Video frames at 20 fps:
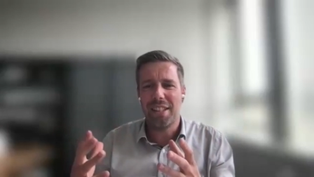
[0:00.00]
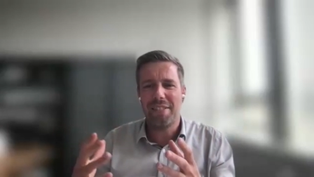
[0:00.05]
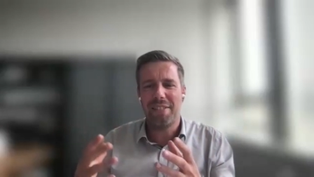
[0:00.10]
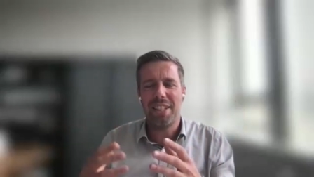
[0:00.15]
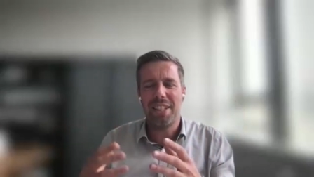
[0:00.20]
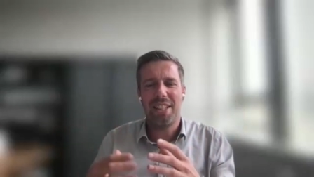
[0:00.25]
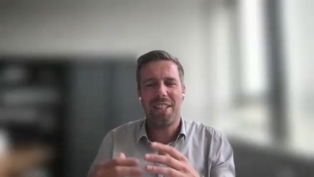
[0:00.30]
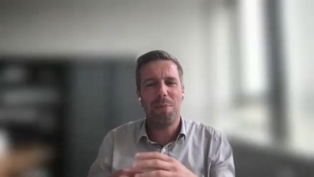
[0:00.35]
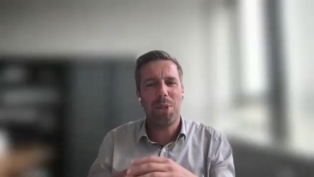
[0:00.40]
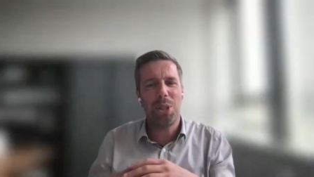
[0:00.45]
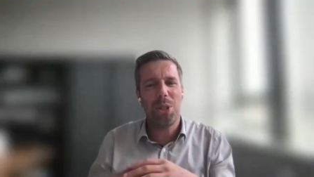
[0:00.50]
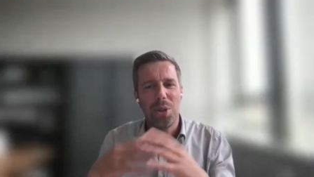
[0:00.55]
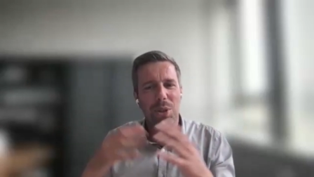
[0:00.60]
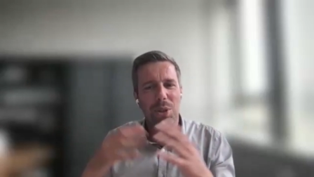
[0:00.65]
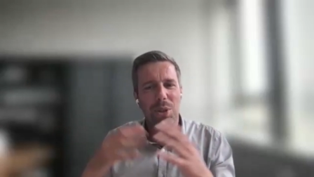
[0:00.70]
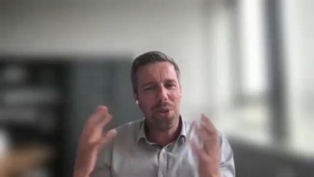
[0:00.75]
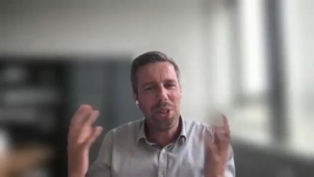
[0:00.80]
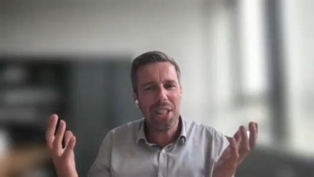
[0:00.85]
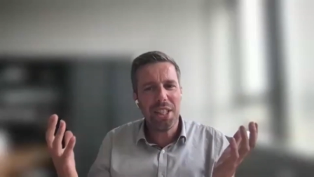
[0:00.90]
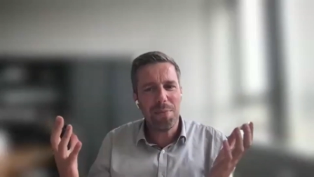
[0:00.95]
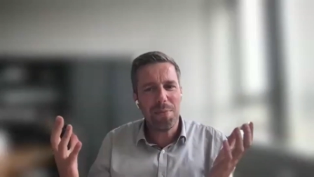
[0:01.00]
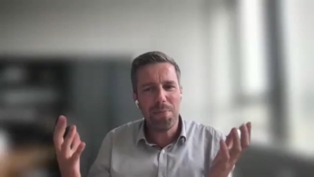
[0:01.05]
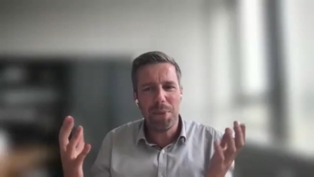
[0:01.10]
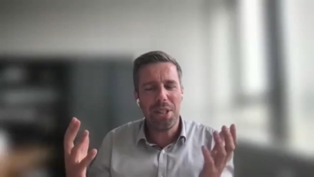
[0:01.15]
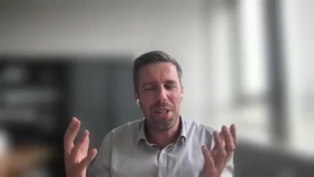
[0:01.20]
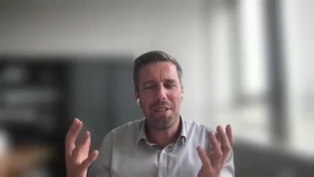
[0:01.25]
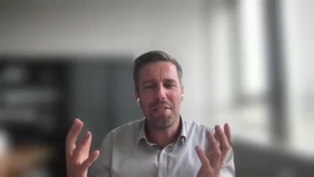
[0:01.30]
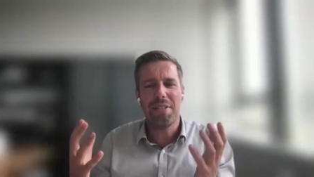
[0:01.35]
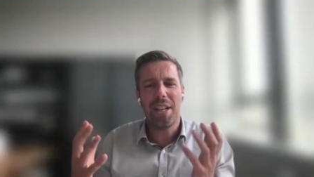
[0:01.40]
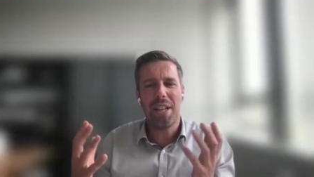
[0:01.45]
I mean, the majority is
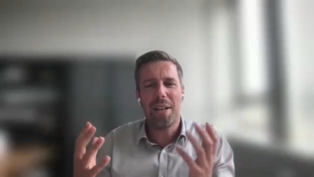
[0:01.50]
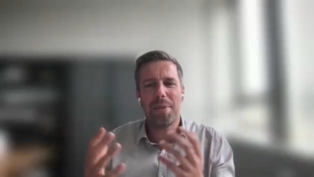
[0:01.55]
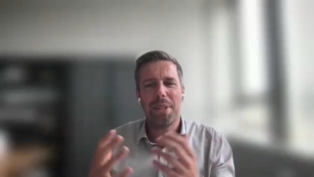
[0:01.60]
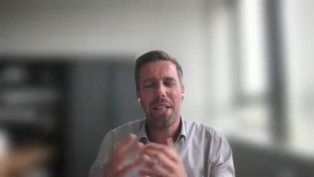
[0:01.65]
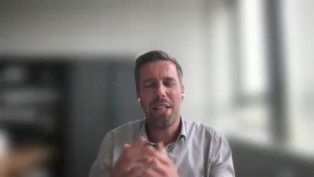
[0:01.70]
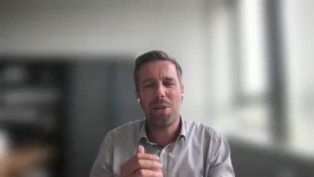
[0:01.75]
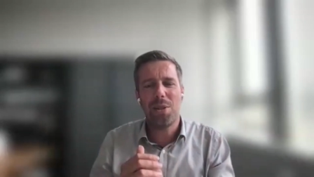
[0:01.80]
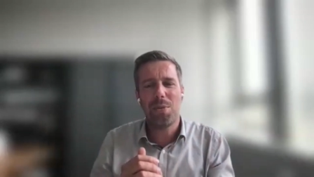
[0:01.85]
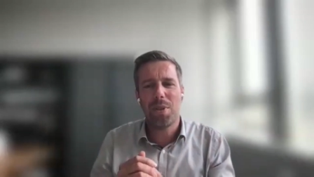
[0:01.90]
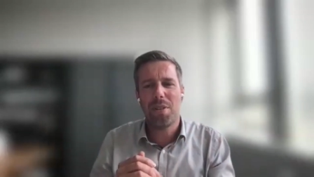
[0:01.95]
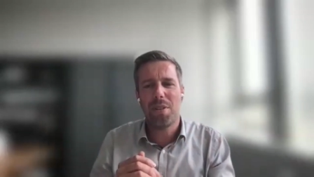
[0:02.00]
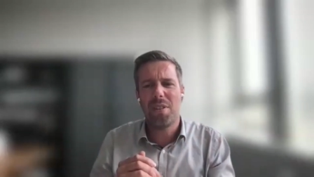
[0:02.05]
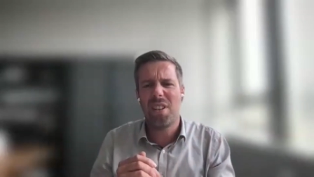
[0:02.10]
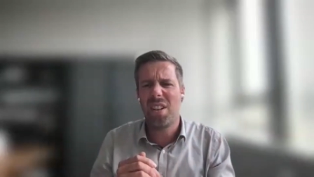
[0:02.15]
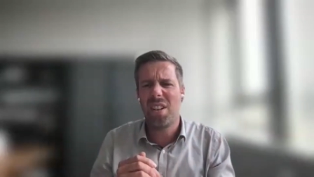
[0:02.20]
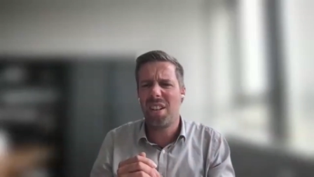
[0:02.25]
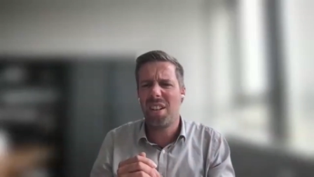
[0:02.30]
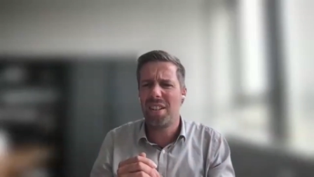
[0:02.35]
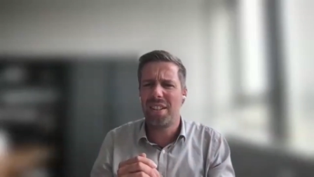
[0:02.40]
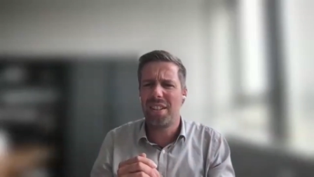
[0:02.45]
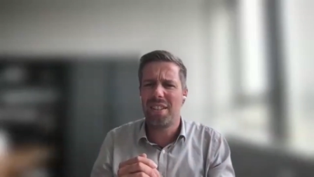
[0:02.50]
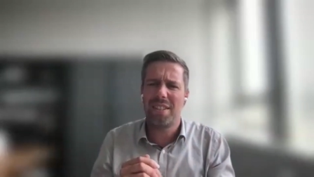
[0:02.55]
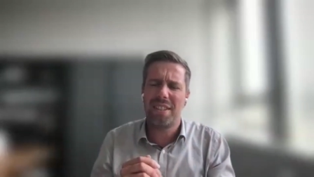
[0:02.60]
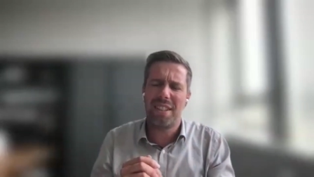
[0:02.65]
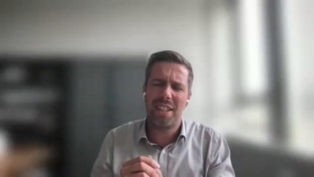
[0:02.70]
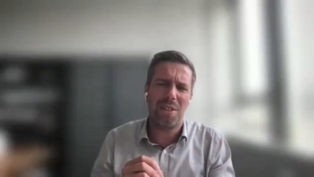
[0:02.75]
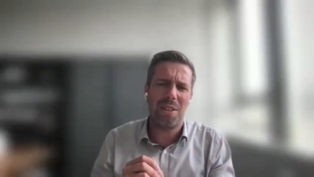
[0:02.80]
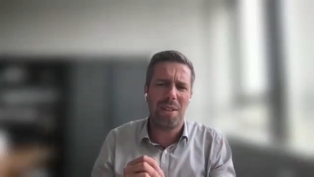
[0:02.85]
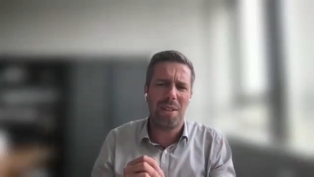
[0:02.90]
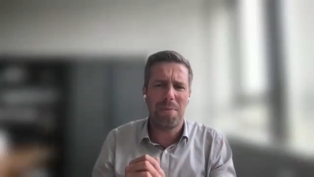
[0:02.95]
muscle fibers. That's what,
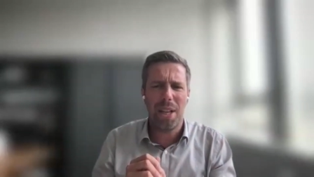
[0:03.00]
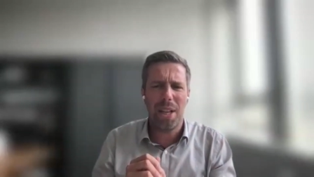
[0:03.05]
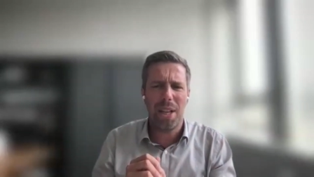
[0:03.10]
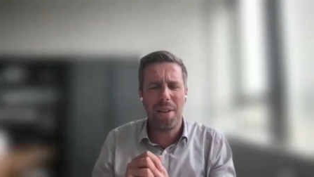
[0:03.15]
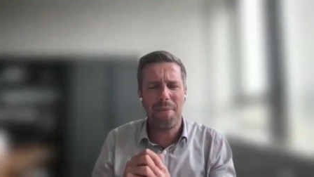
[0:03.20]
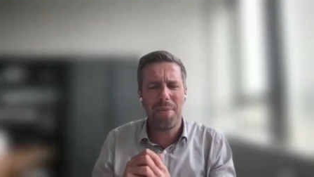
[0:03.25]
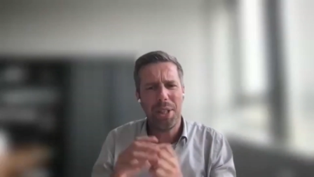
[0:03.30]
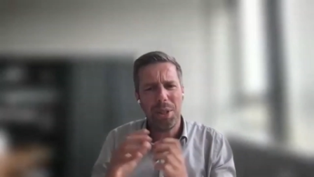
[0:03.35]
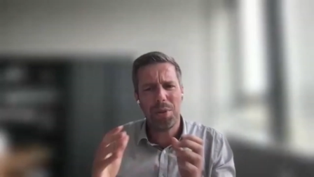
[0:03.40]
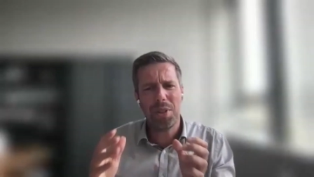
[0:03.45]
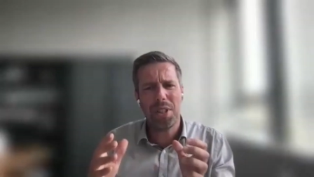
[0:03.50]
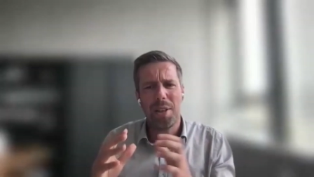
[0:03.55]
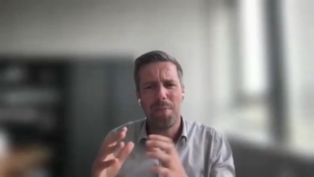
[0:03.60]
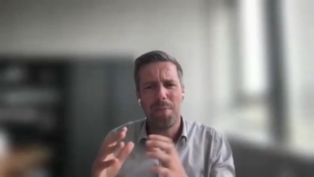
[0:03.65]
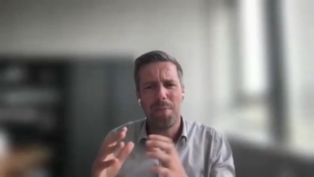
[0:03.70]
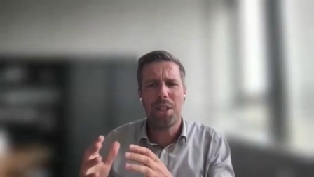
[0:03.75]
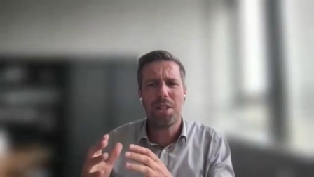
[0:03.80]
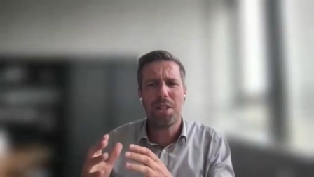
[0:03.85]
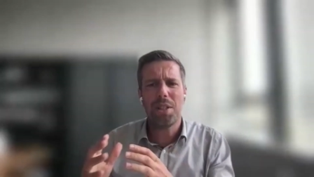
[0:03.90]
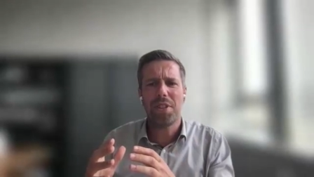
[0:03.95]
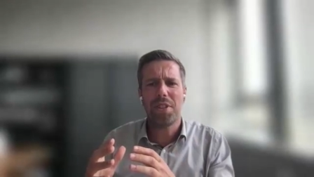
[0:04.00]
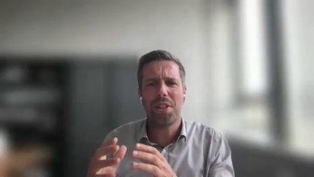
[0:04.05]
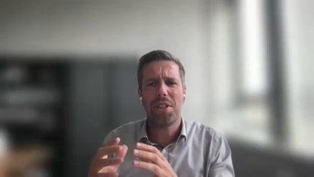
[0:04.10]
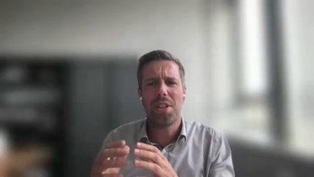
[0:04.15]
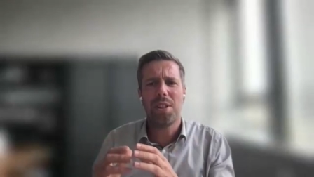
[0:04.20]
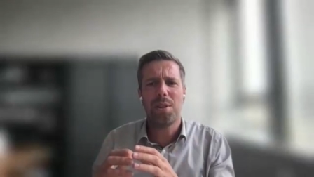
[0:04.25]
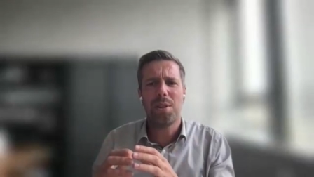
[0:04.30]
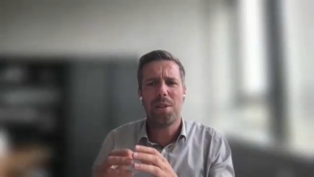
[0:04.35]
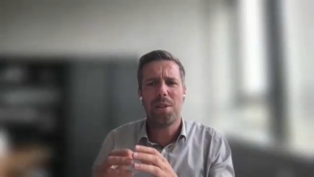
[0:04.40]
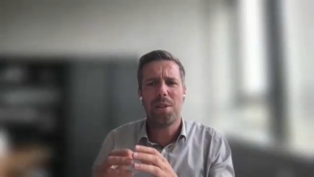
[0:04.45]
no, I'm interested in muscle
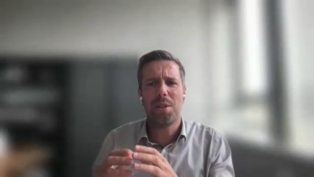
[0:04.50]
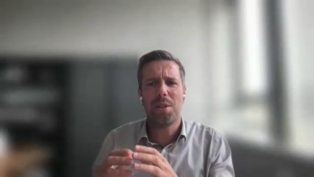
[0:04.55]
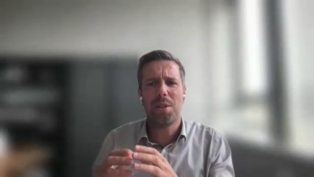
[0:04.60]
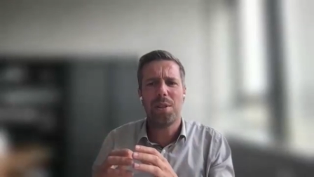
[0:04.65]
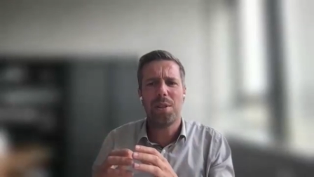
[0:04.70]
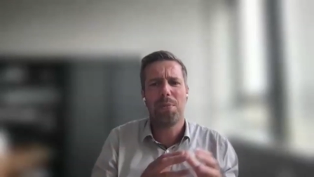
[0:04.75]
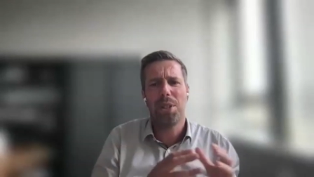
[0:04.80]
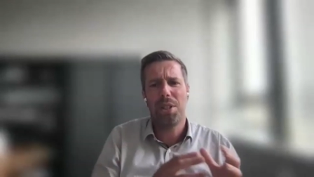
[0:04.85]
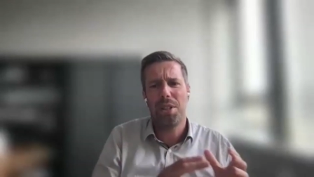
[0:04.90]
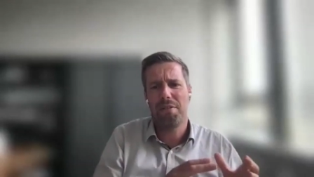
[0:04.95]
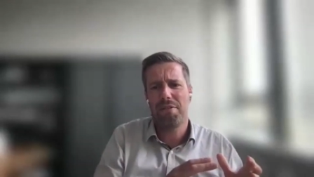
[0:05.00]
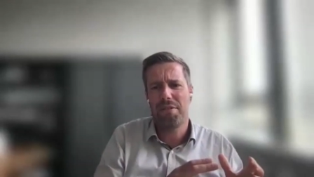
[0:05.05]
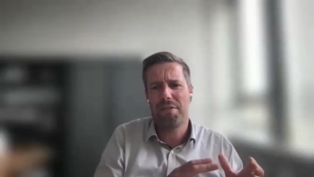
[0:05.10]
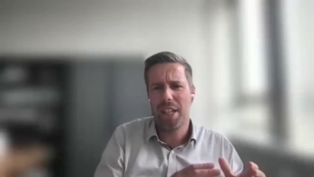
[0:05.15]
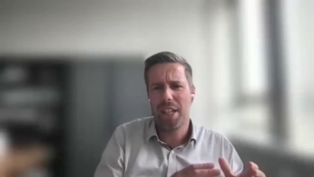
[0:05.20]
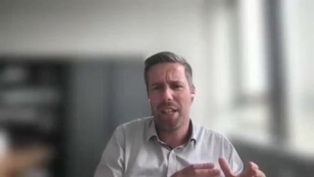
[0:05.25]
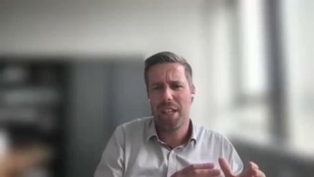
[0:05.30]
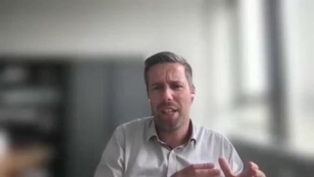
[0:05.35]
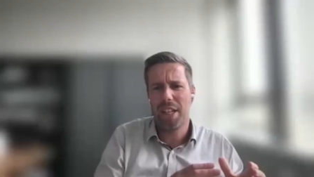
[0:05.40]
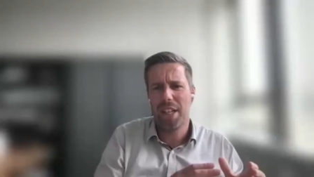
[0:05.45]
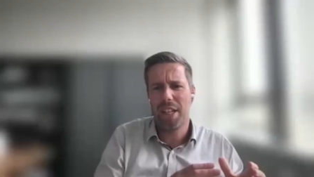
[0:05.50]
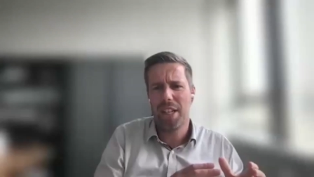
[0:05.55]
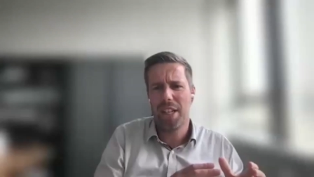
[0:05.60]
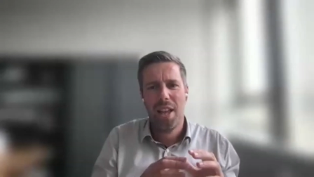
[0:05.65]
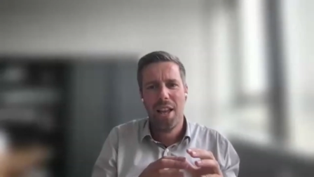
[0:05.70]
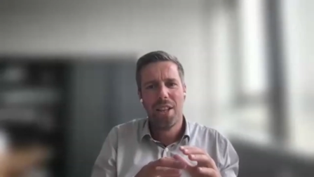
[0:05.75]
physiology, but not muscle fibers.